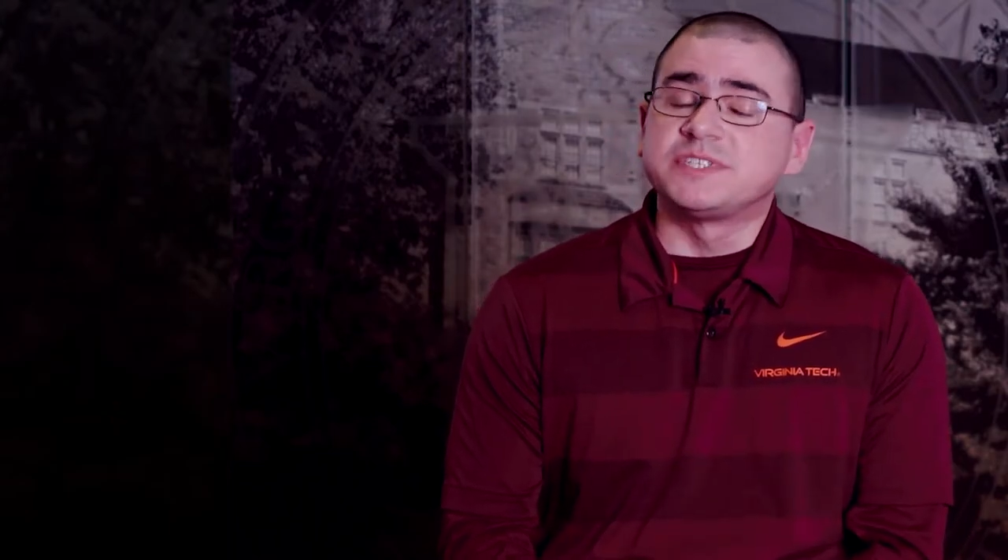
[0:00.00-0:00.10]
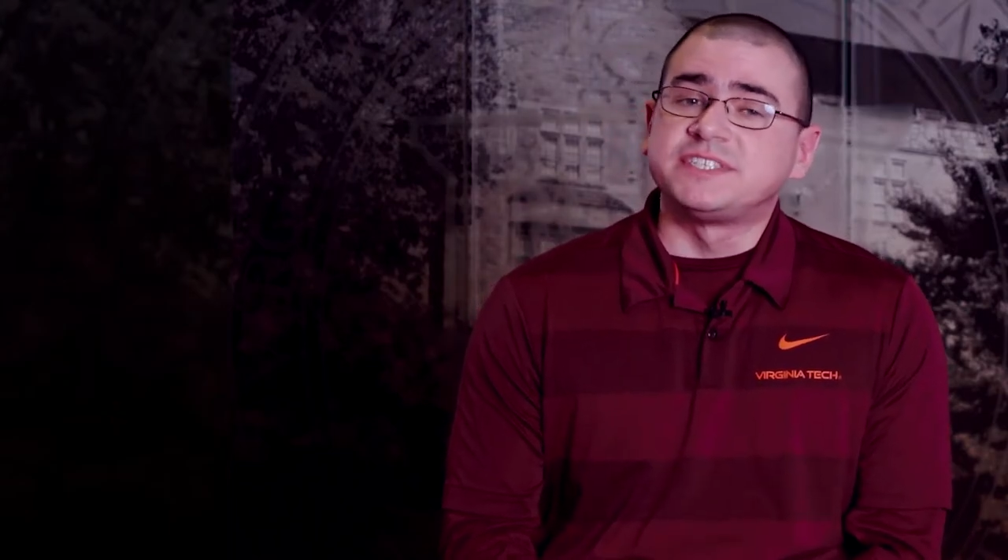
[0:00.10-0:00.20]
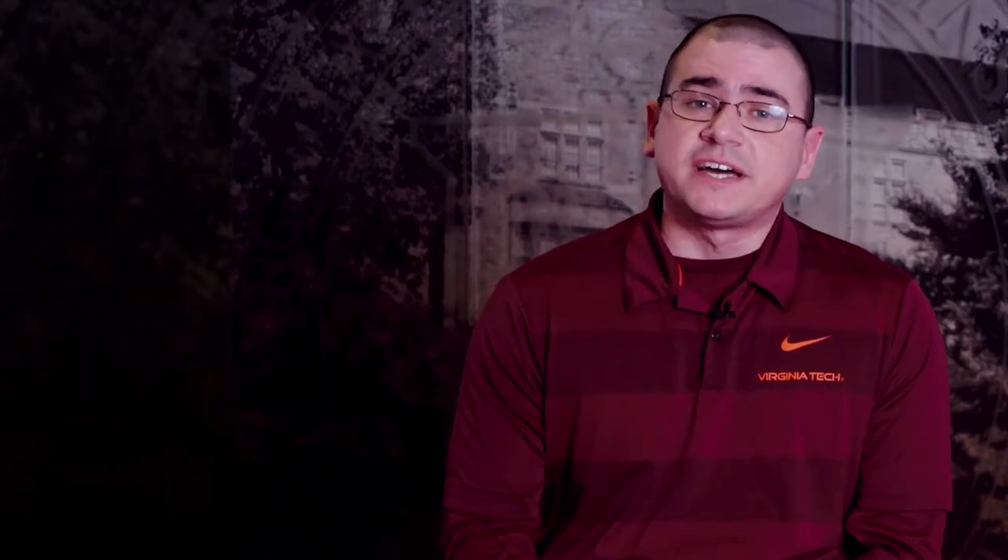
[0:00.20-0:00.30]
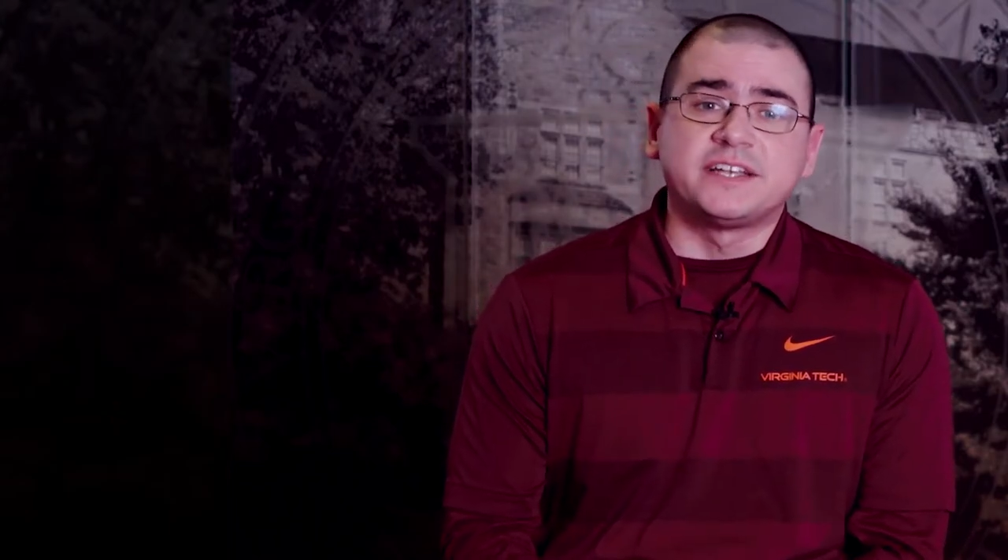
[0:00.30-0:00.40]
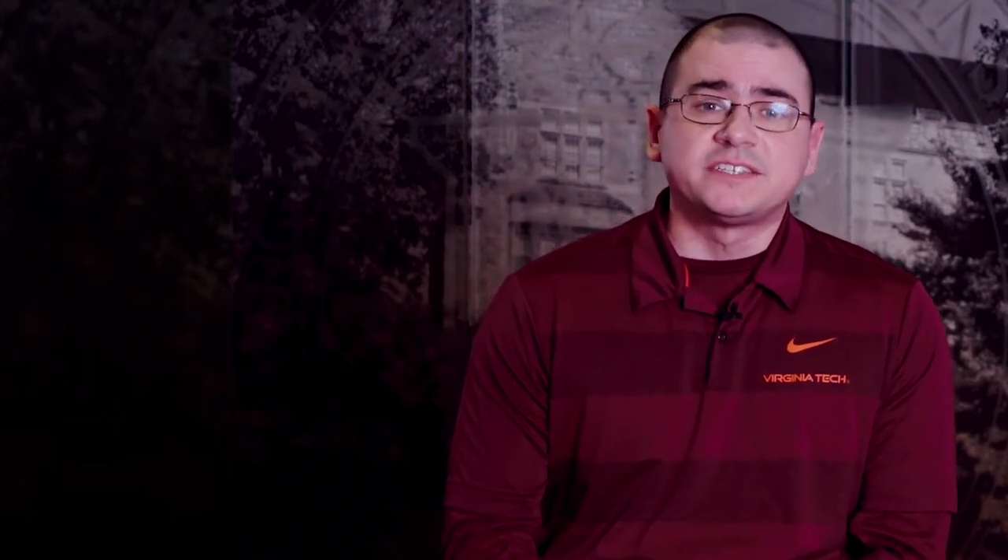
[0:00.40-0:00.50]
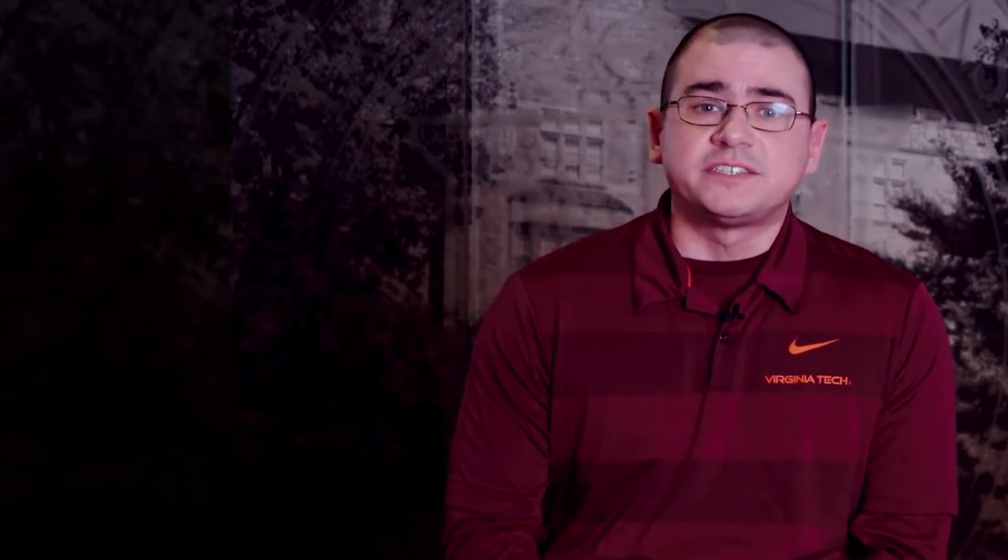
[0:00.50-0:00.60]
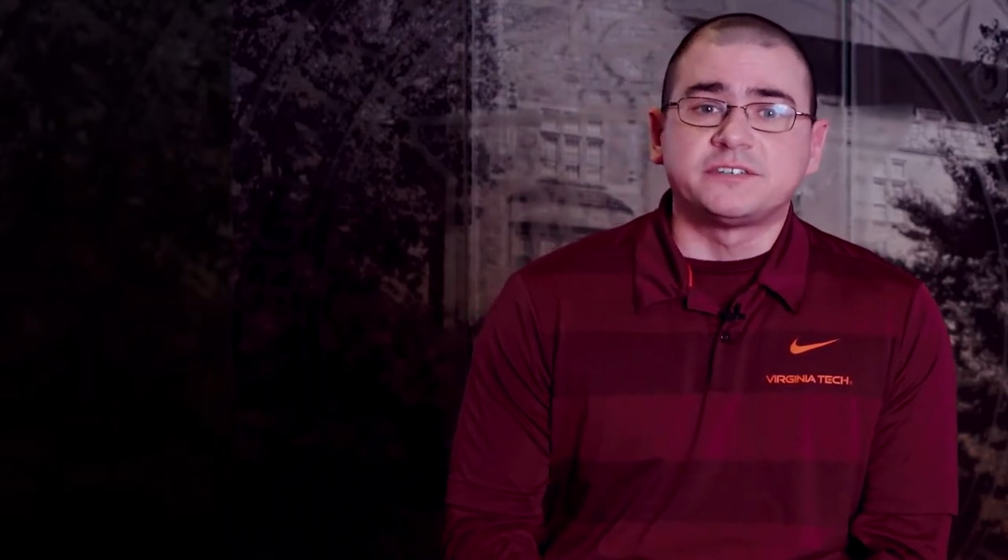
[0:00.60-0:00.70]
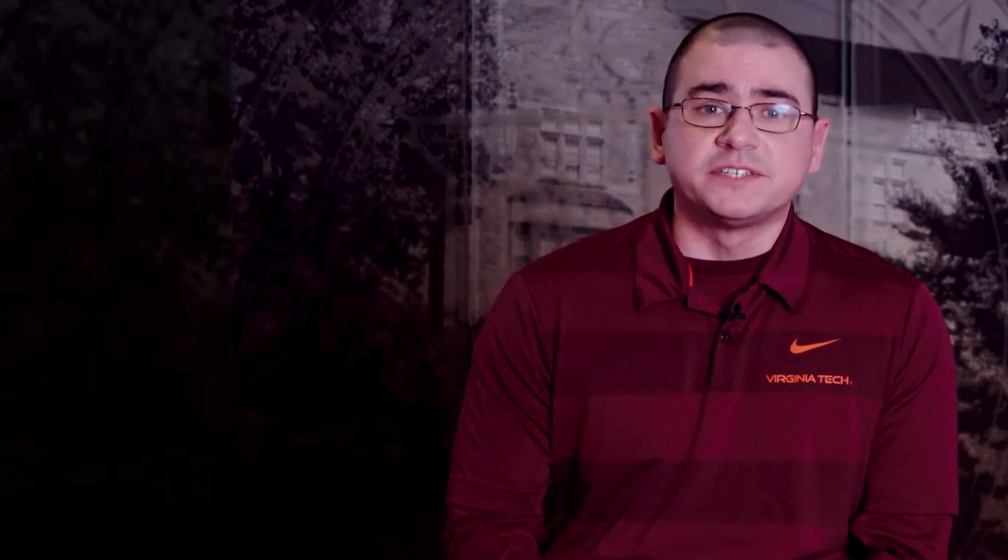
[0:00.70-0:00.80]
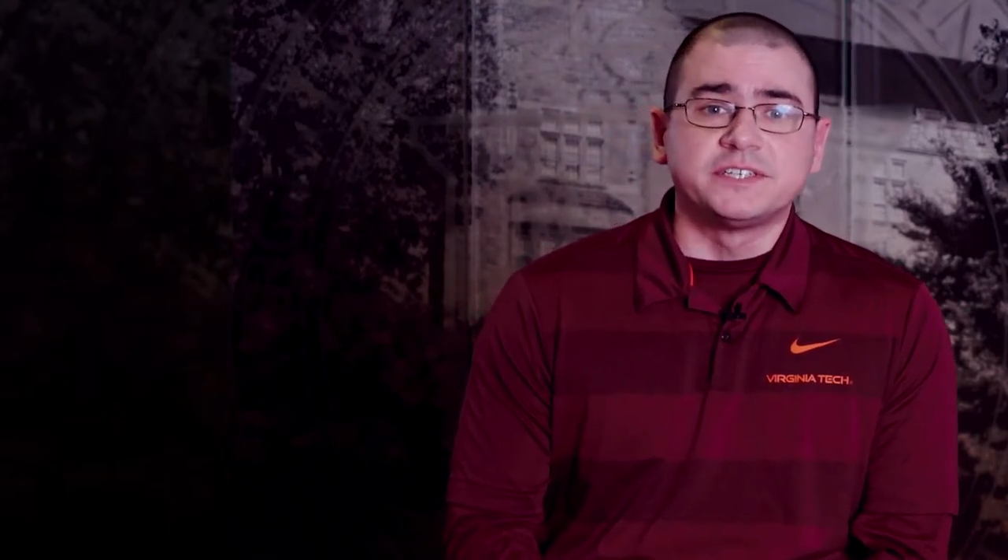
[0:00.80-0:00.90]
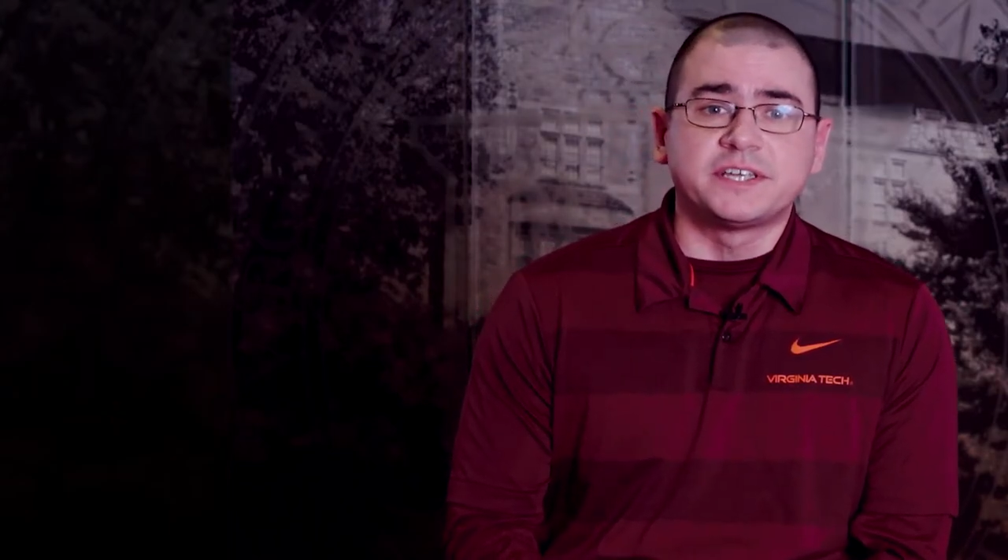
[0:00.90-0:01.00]
It's not
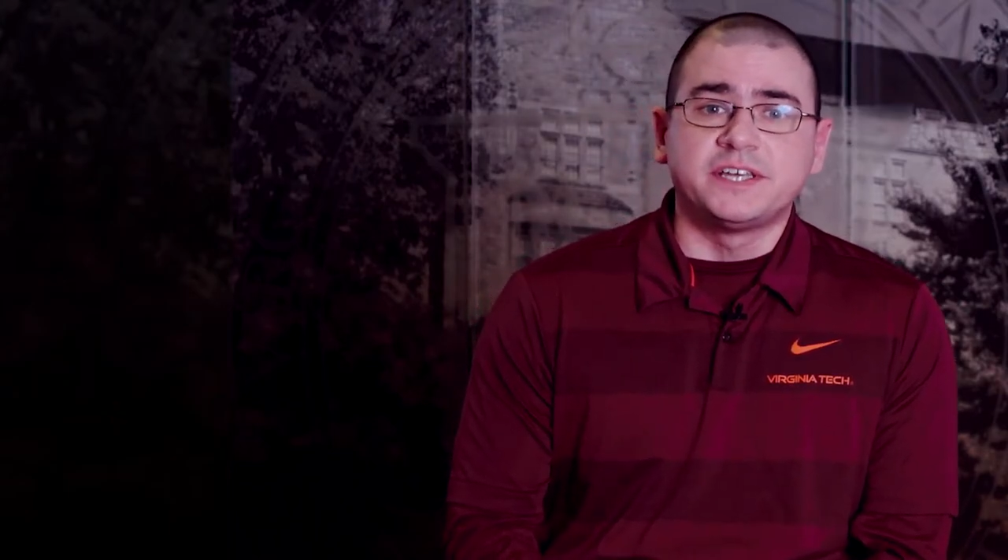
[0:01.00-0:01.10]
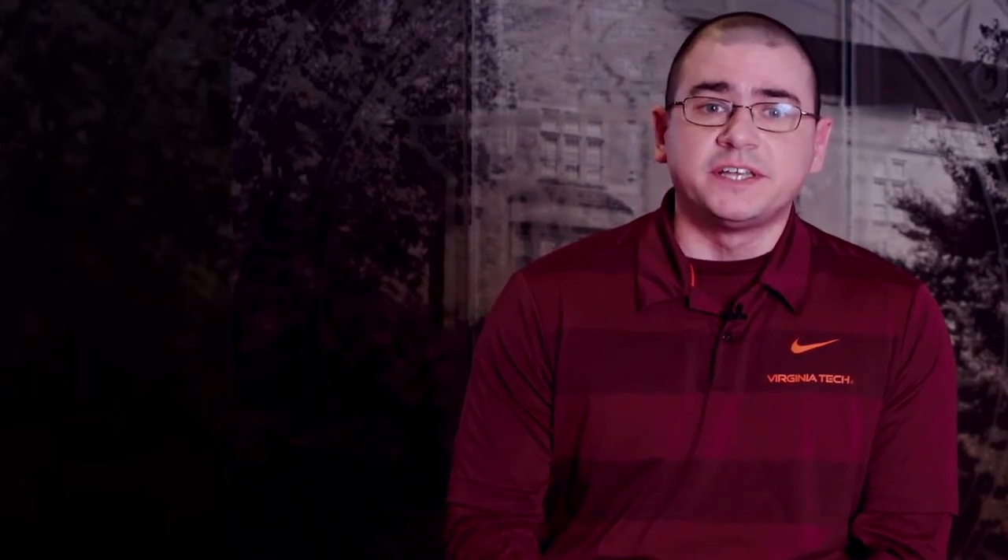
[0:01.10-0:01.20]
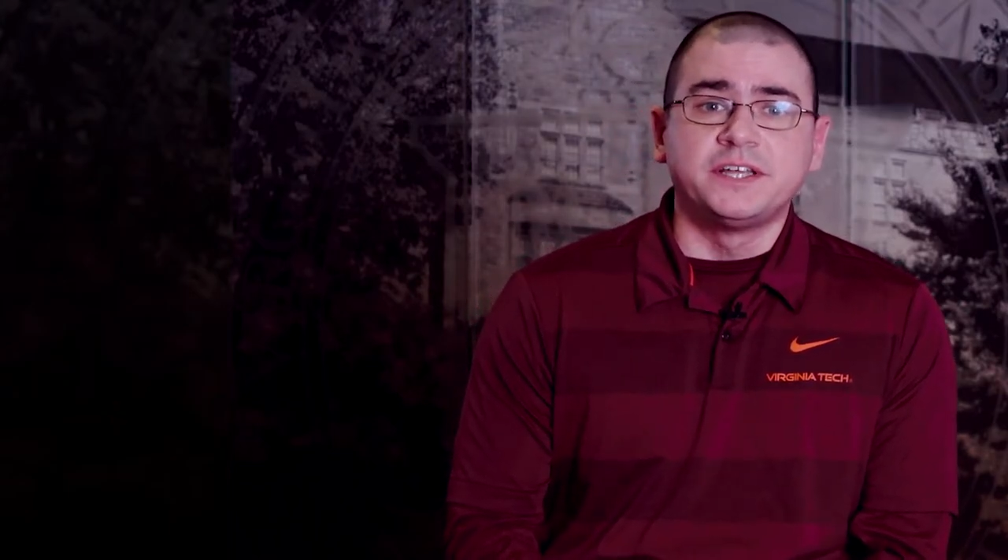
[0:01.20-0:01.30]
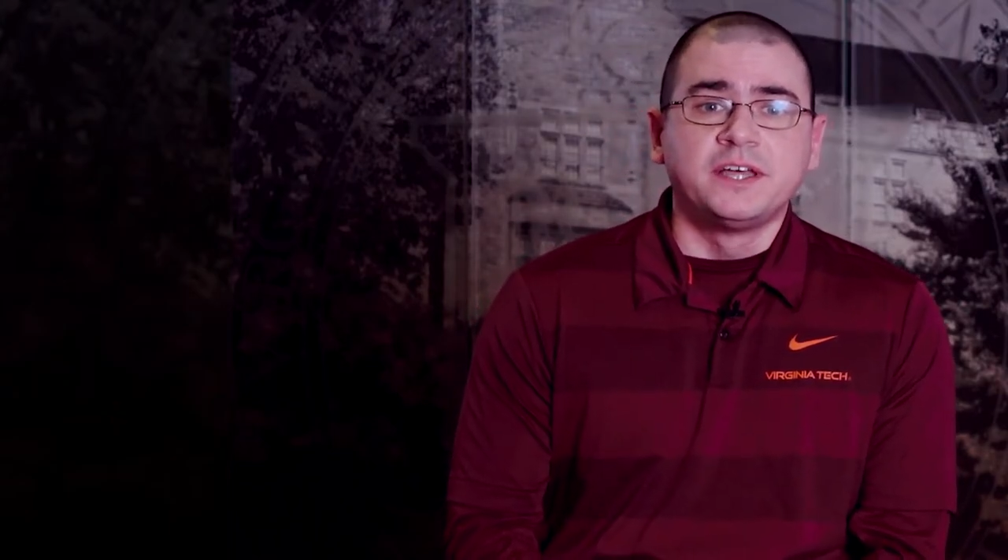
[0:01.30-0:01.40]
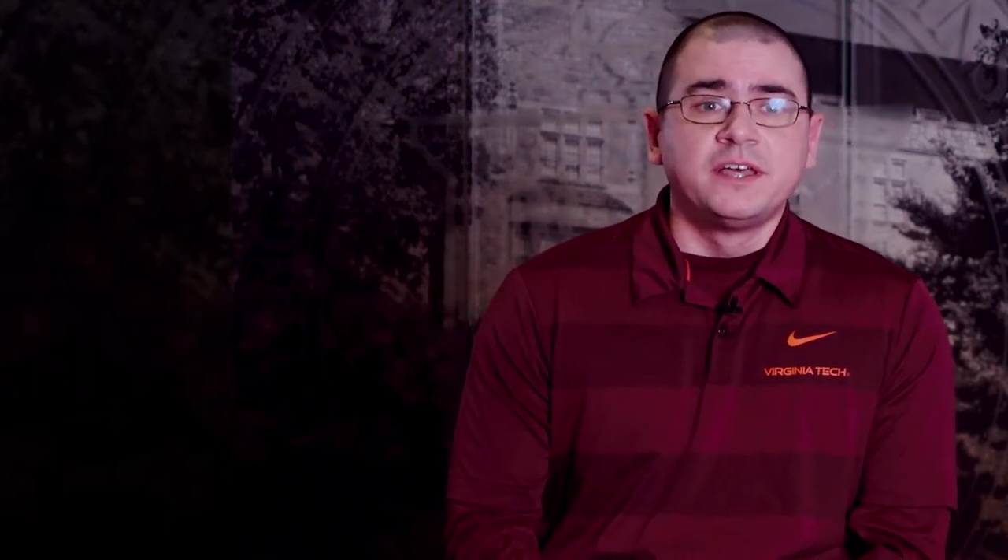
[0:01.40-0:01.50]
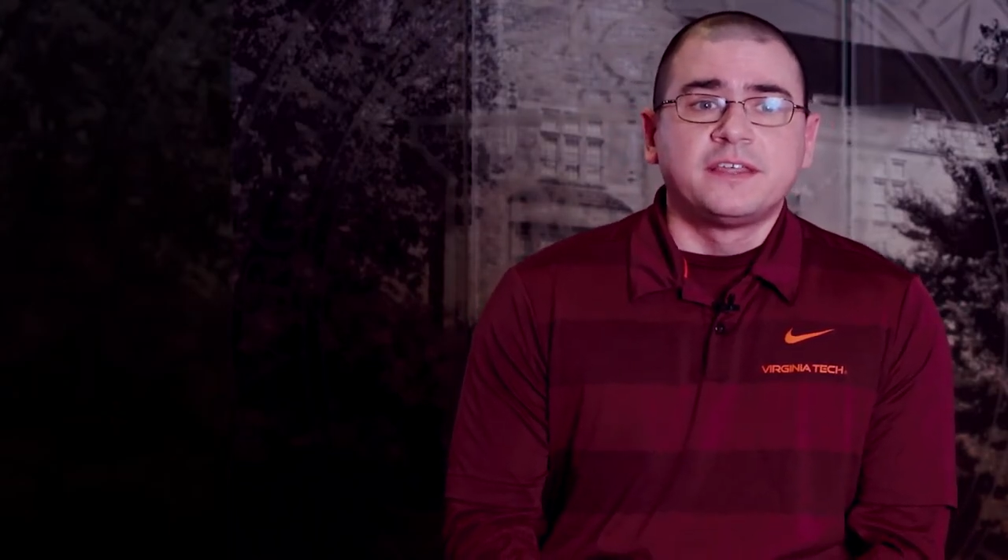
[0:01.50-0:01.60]
necessarily the kid